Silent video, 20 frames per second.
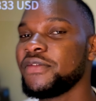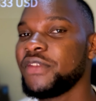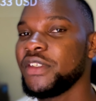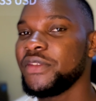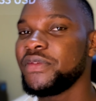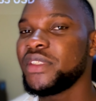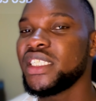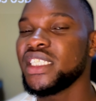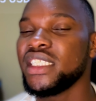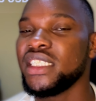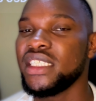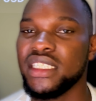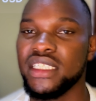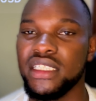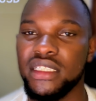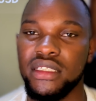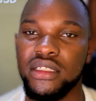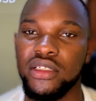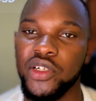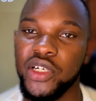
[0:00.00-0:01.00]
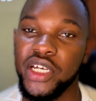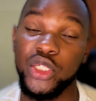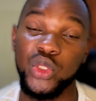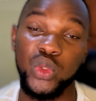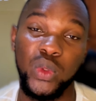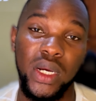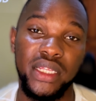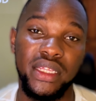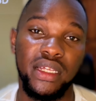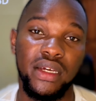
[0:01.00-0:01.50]
15, you
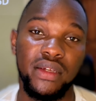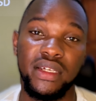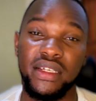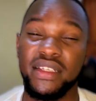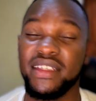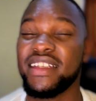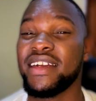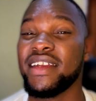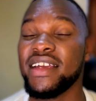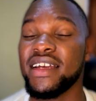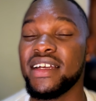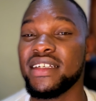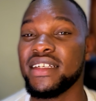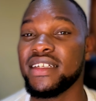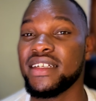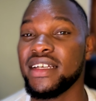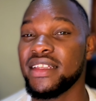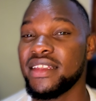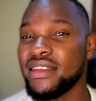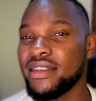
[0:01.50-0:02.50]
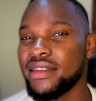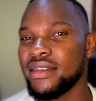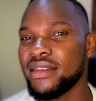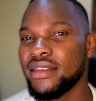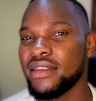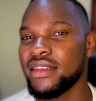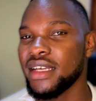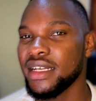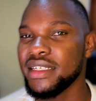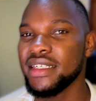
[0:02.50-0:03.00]
get
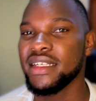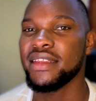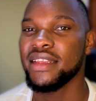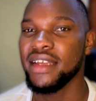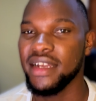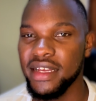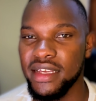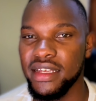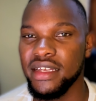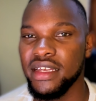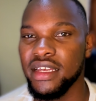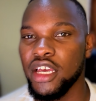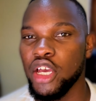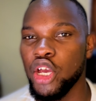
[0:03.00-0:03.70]
1,333.